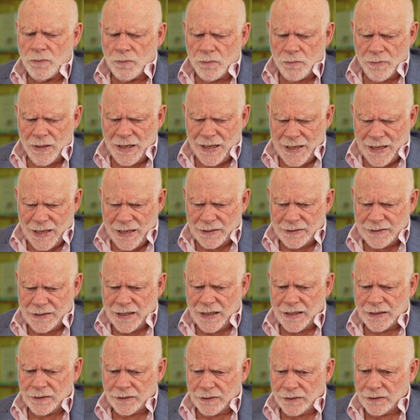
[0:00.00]
bad
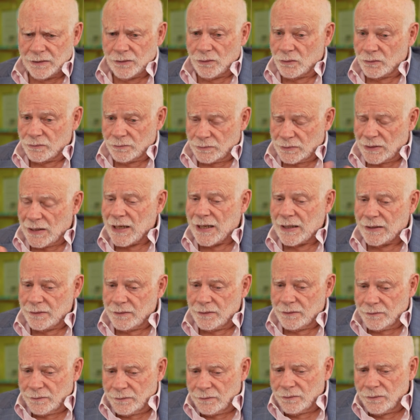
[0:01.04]
that it had
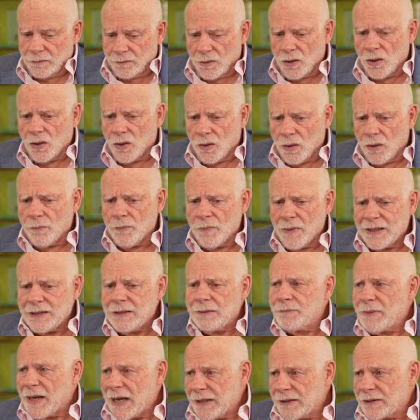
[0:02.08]

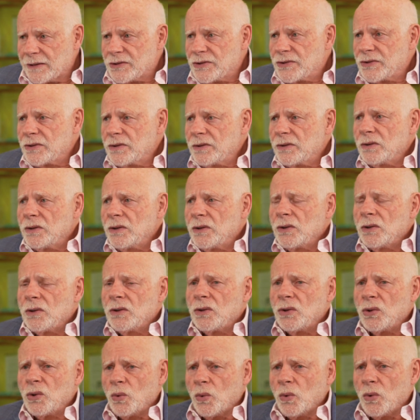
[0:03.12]
many banks
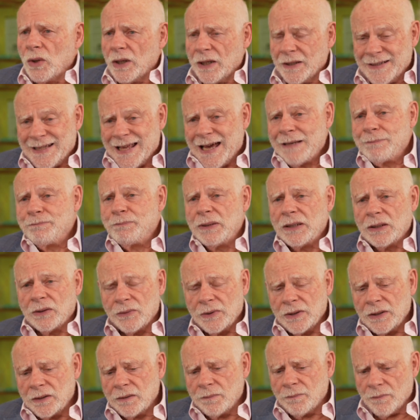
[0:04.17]
who, in that
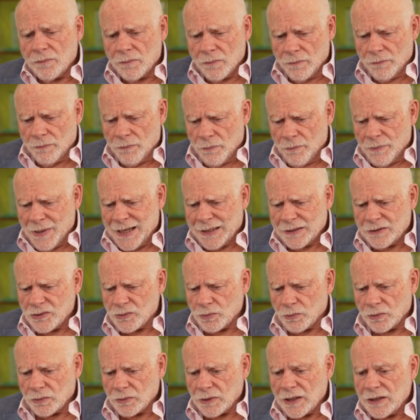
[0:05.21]
period,
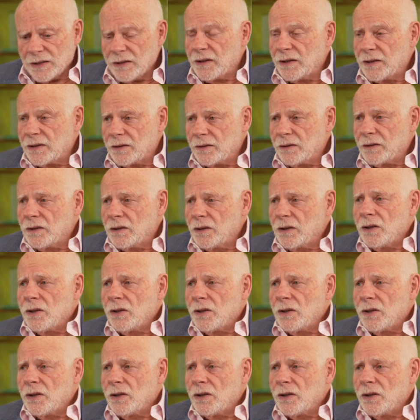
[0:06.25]
banks were lending